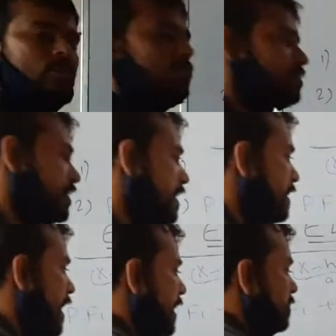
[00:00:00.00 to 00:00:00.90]

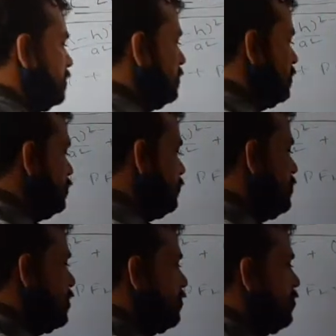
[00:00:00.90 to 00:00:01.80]
conjugate axis. This is
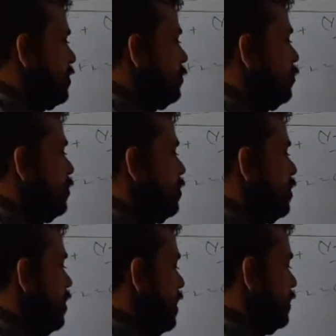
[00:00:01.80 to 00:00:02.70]
V1, V2,
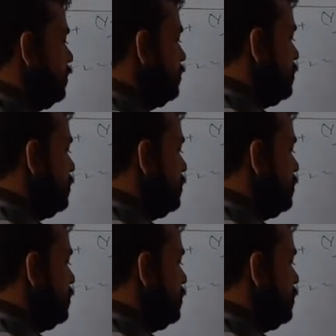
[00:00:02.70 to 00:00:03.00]
and this